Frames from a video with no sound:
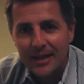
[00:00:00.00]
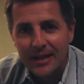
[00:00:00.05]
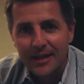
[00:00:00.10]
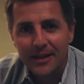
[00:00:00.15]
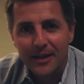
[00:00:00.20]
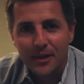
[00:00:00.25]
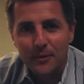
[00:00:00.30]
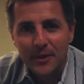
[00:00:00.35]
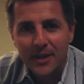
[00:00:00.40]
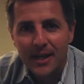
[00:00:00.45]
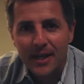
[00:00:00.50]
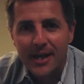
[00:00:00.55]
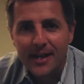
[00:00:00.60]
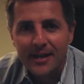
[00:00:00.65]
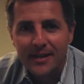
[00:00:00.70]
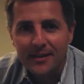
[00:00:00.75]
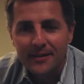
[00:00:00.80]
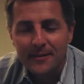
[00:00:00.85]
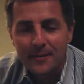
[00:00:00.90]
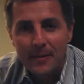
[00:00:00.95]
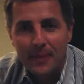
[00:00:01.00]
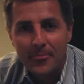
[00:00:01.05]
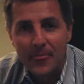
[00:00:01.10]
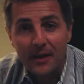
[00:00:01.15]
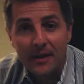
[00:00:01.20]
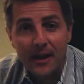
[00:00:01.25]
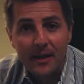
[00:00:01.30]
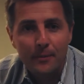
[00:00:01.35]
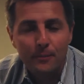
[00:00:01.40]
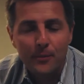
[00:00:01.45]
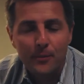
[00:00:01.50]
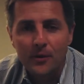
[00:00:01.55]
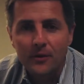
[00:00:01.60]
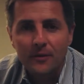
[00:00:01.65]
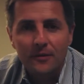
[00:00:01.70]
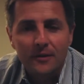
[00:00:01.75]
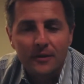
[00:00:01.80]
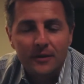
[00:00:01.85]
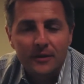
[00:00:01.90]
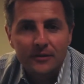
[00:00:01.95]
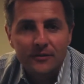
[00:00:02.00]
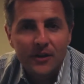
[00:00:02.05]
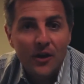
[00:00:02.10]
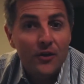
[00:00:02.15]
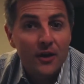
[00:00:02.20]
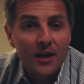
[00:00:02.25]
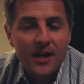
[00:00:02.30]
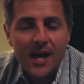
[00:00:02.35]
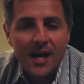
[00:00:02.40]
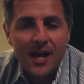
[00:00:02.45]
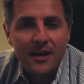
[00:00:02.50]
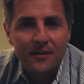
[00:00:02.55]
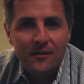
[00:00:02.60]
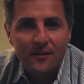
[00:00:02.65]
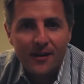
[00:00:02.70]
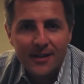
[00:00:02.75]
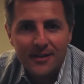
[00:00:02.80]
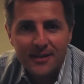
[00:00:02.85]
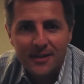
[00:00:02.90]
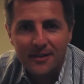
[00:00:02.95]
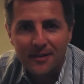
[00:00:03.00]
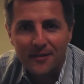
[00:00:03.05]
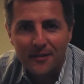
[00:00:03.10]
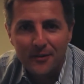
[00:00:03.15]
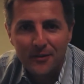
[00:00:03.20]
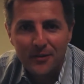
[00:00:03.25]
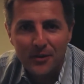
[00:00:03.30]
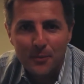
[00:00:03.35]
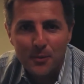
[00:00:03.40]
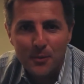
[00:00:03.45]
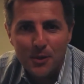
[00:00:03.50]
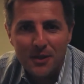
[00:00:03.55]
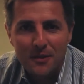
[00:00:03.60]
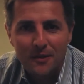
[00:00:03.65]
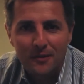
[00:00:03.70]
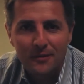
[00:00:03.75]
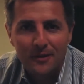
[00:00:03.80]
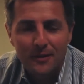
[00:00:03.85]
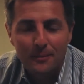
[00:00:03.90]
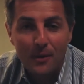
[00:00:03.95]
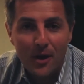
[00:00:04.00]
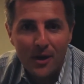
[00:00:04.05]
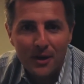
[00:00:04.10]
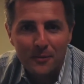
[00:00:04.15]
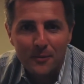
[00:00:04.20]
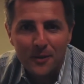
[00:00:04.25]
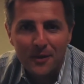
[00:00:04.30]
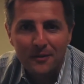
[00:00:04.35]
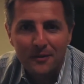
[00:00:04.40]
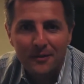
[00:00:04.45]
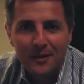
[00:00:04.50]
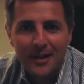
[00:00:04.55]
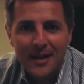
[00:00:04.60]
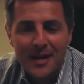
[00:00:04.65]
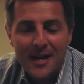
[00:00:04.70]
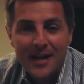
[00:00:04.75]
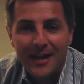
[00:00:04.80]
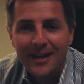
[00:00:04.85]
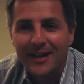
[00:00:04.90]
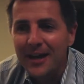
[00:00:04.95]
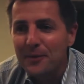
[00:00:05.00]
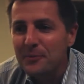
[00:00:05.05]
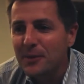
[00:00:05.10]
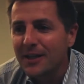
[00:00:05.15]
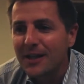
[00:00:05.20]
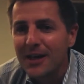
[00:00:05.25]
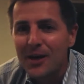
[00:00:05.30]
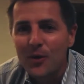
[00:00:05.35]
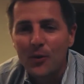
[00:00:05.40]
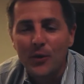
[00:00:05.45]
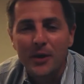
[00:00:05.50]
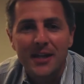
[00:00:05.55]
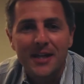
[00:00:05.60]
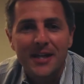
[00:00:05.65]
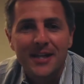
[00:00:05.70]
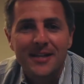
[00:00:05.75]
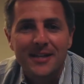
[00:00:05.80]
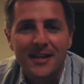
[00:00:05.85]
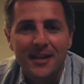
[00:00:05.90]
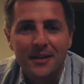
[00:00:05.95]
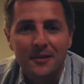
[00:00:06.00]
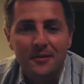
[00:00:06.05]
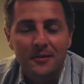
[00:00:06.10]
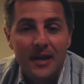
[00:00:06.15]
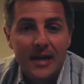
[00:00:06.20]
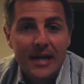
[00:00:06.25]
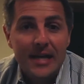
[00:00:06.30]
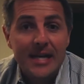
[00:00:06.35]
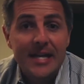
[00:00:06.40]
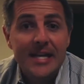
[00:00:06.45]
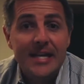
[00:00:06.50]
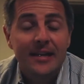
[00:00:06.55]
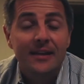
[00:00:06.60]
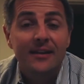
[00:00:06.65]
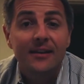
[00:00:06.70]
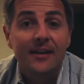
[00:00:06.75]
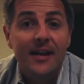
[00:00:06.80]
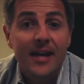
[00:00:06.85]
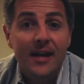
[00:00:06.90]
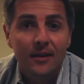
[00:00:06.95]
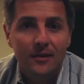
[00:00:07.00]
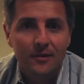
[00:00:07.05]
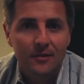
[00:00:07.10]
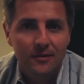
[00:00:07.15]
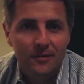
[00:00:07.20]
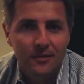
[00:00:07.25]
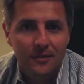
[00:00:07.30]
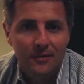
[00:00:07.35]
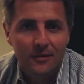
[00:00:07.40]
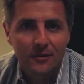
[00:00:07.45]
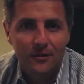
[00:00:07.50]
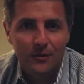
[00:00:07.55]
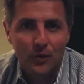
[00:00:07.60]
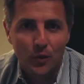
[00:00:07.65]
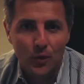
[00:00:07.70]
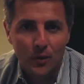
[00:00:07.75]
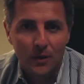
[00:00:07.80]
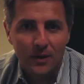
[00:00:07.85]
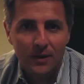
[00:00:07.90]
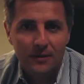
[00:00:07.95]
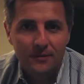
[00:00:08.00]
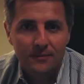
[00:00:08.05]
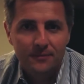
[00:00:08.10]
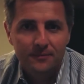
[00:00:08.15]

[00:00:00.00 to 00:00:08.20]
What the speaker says: A little bit later, another person, totally underrated in the scriptures, Barnabas. I mean, what he does, he collects Saul